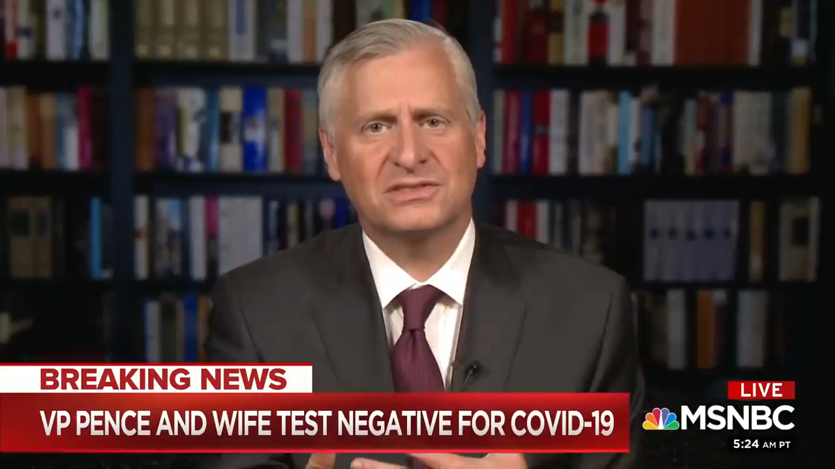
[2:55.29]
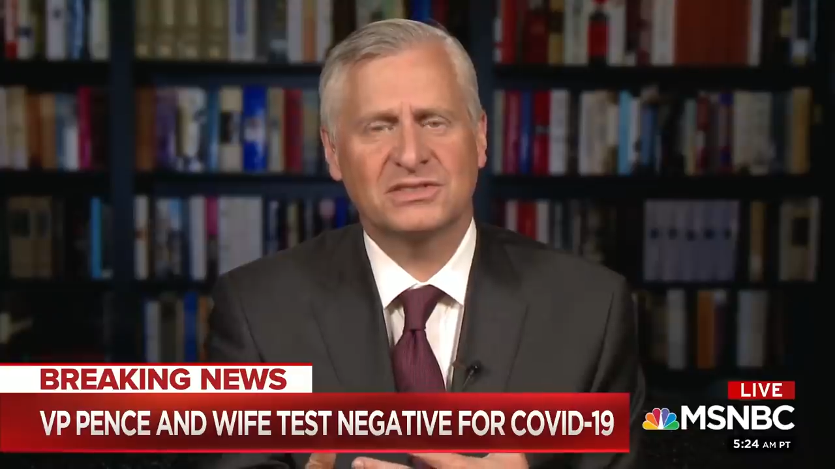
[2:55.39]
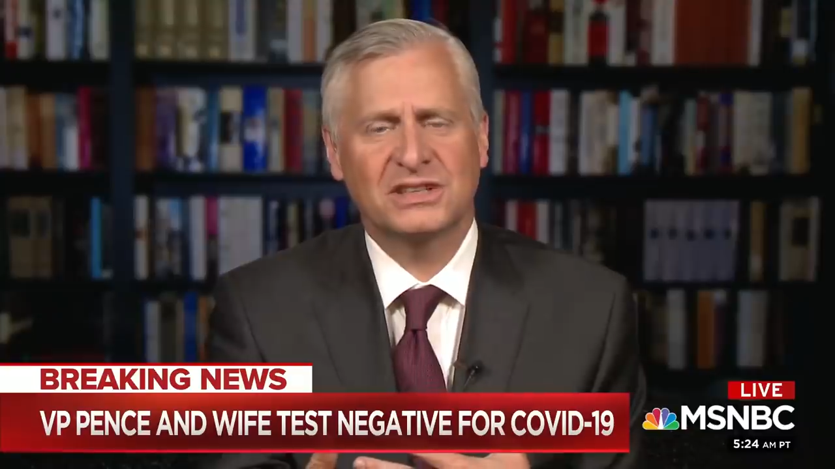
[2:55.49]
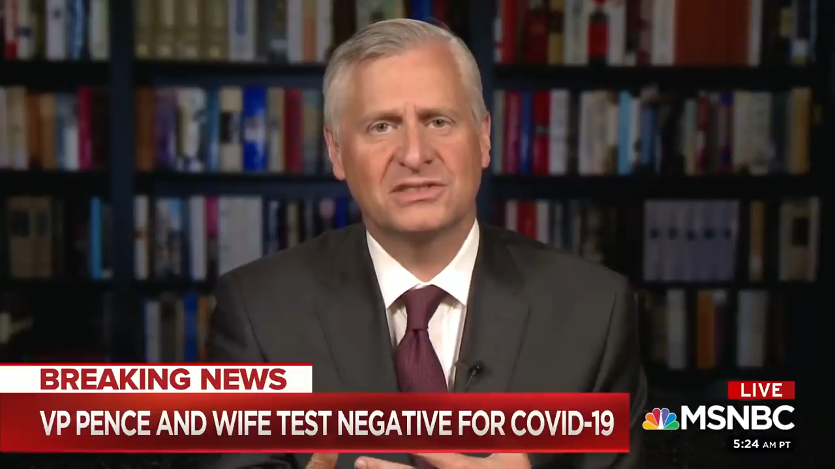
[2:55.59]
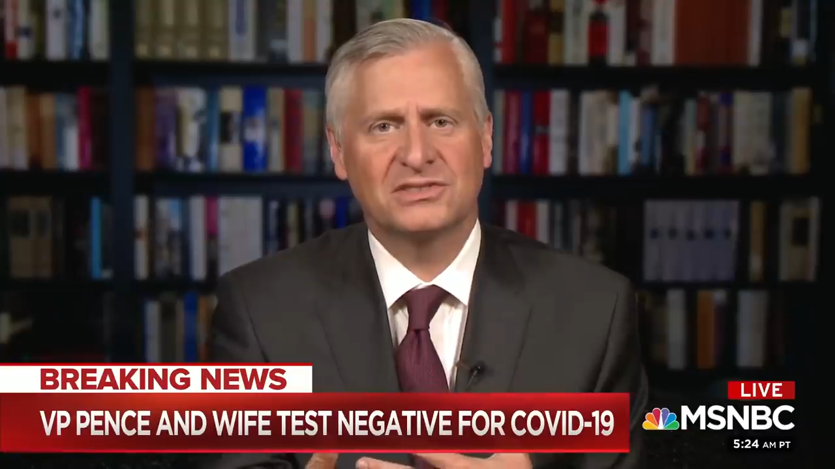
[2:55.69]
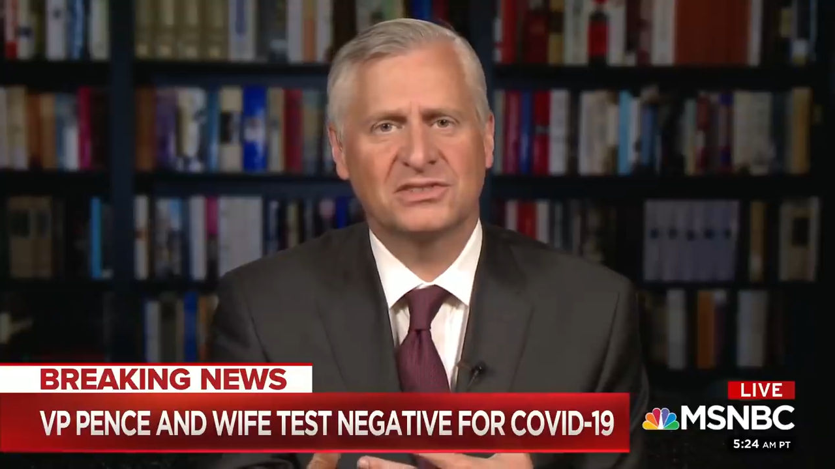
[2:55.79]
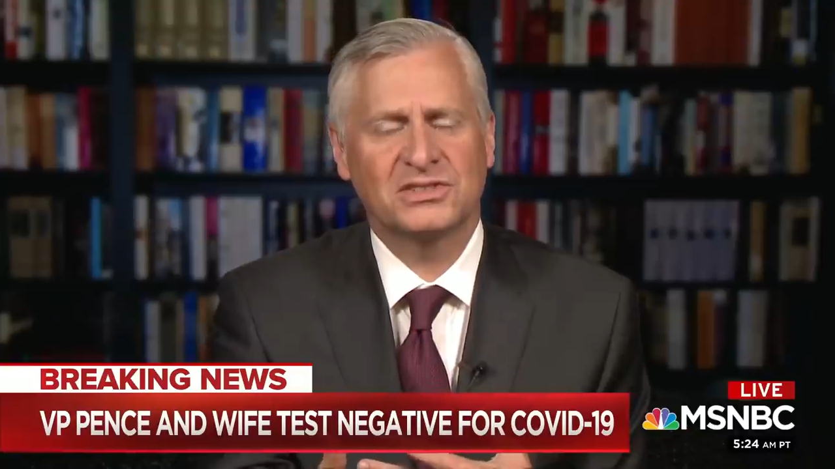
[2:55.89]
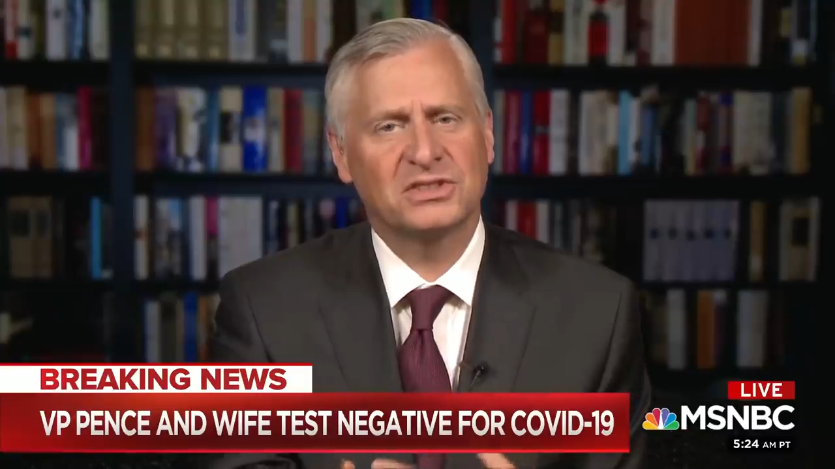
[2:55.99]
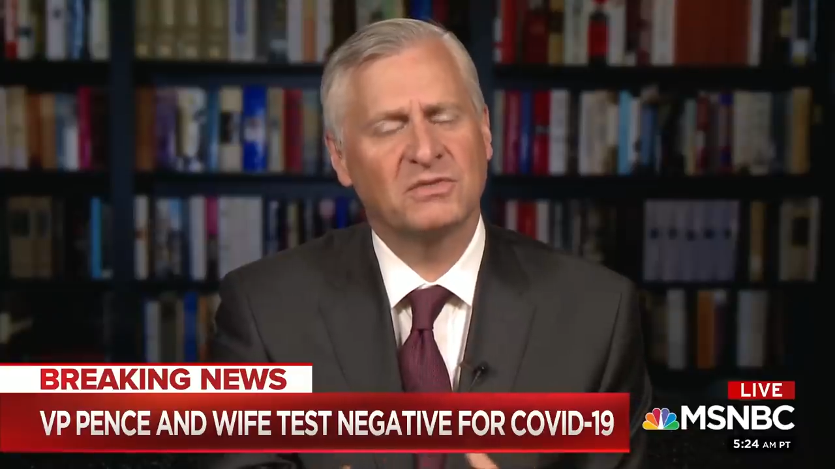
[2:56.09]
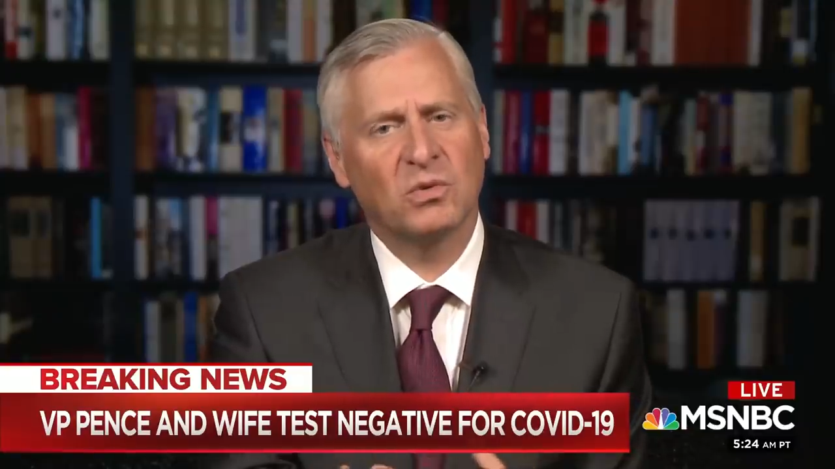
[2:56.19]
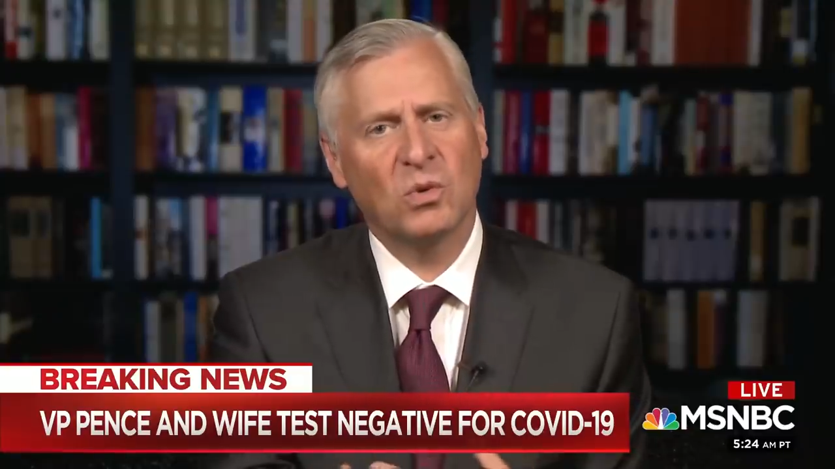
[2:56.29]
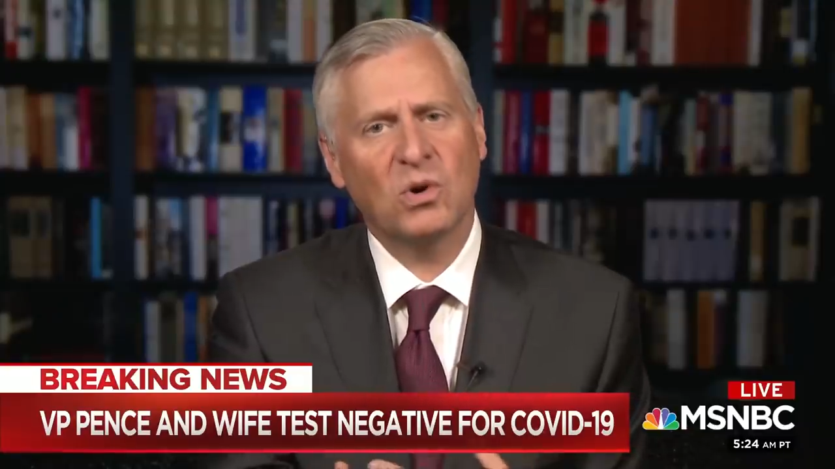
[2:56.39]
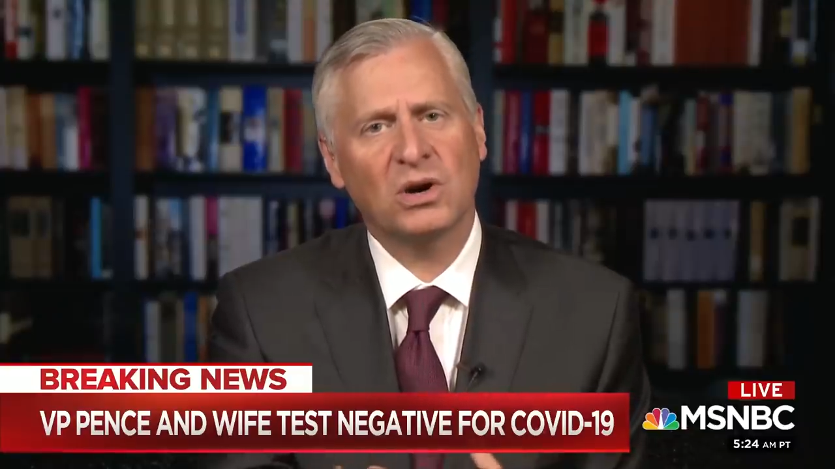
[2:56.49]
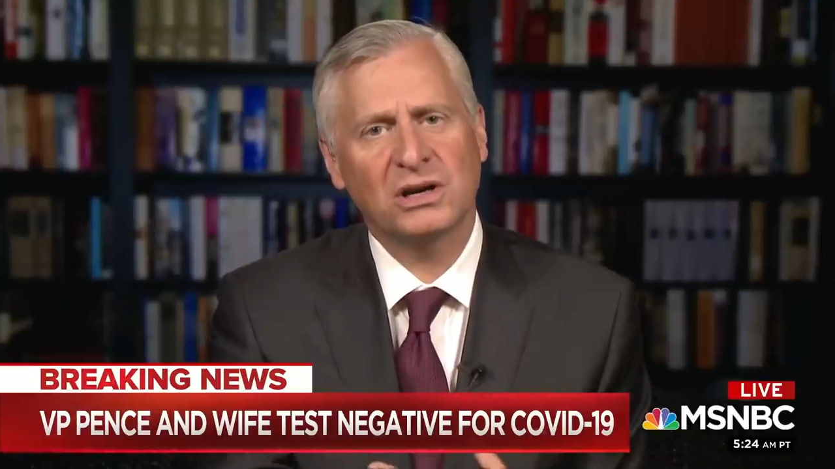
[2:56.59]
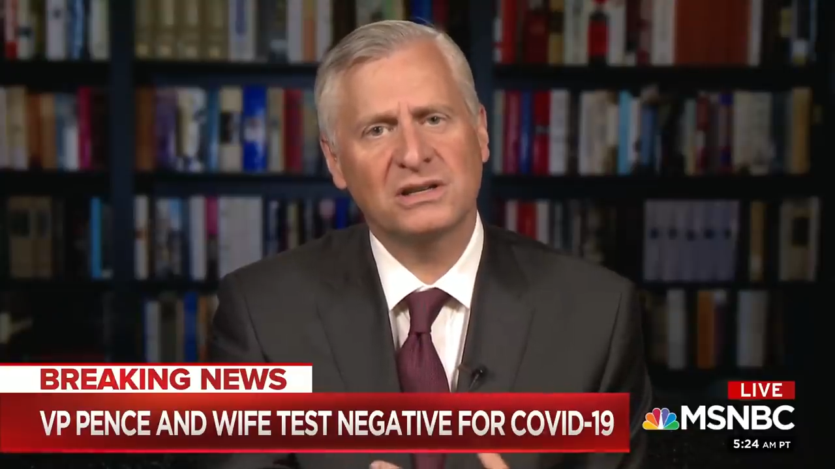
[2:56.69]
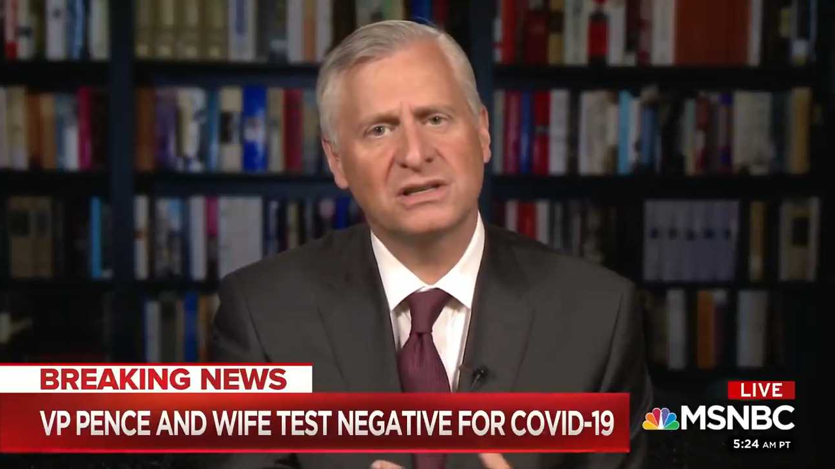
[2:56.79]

since the Civil War